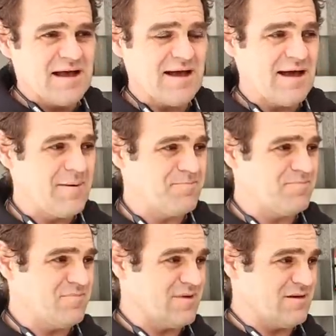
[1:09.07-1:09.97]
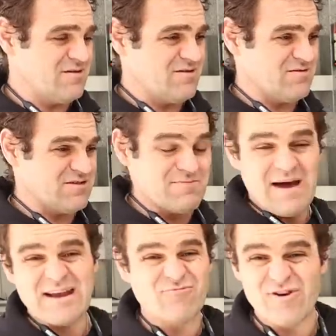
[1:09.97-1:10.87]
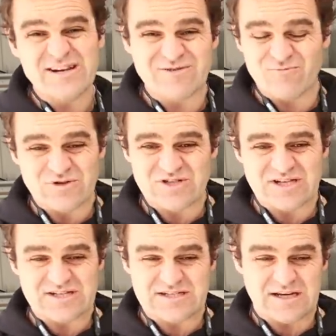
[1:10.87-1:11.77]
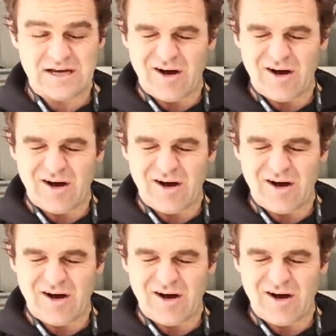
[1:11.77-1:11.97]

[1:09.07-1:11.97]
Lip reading: The main reason was that